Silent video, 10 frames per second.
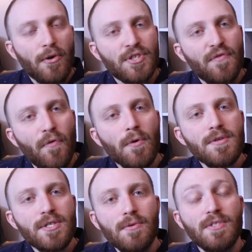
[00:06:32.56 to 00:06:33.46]
Those
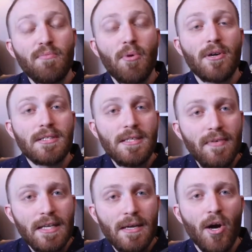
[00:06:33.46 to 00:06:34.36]
4 zones of
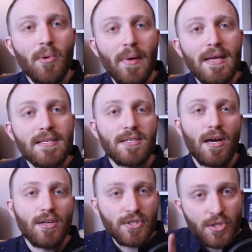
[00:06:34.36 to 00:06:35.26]
productivity are
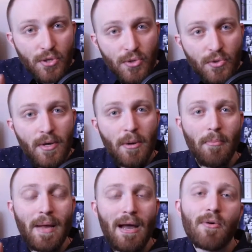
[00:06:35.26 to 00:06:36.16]
based on 2
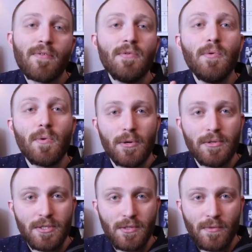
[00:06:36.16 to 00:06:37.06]
powerful
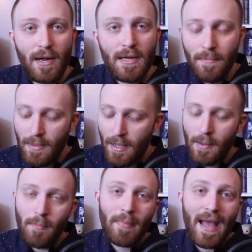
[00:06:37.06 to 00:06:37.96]
words, right?
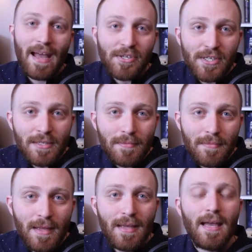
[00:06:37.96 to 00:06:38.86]

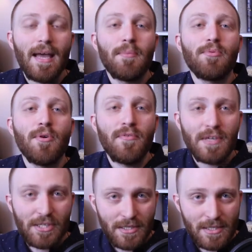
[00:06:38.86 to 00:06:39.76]
Passion and
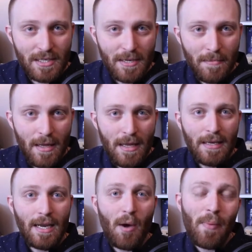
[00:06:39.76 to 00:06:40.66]
proficiency.
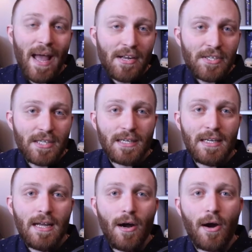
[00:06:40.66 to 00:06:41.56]
Now,
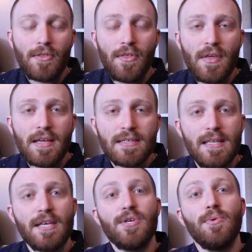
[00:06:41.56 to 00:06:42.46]
passion are the
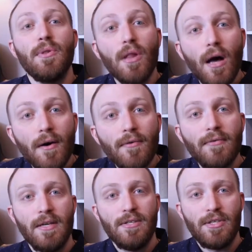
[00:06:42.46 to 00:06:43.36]
things that you
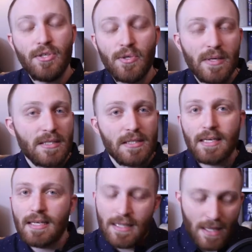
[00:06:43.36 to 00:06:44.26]
love to do.
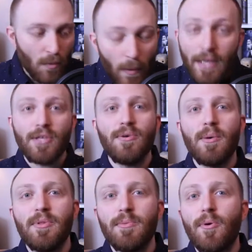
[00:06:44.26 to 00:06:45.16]
It's like they wake
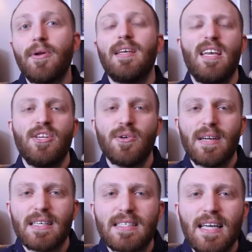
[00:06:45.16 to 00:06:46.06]
you up in the morning and
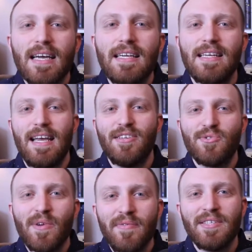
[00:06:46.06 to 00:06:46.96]
you're excited
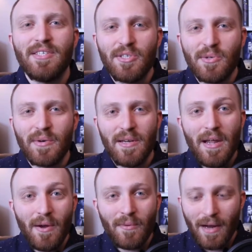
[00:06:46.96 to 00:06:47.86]
and driven to do
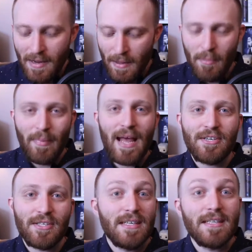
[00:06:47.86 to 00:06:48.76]
it, right?
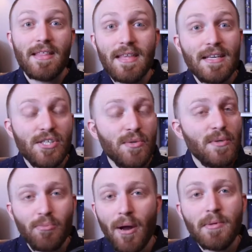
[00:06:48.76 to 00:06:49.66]
Passion. The things
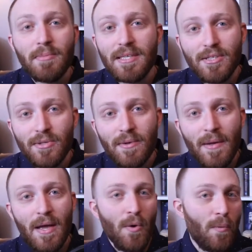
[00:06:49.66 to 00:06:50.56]
you would probably
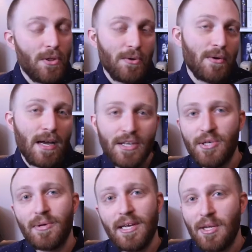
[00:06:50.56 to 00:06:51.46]
do whether or
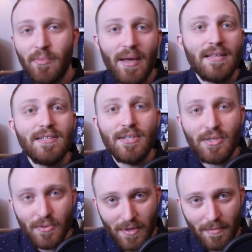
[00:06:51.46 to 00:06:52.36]
not you were getting paid
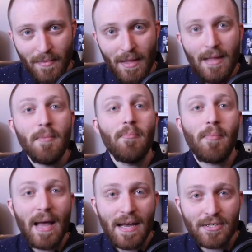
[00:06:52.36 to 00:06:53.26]
to do them.
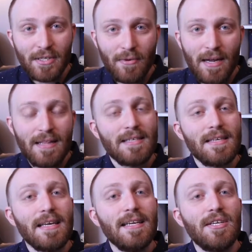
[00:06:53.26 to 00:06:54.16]
Passion, right?
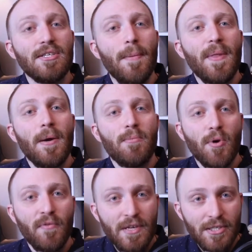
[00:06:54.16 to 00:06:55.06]
The second is
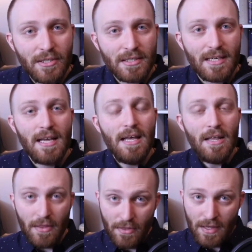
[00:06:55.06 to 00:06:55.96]
proficiency.
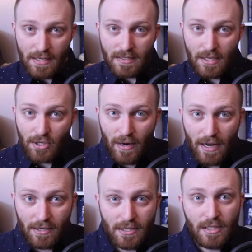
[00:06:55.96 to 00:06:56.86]
The things that
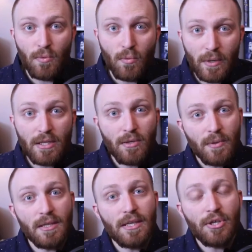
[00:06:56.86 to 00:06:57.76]
you're actually
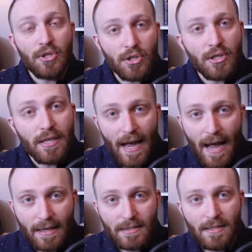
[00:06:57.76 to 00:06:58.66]
really, really good
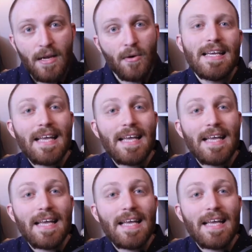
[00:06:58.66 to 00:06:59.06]
at.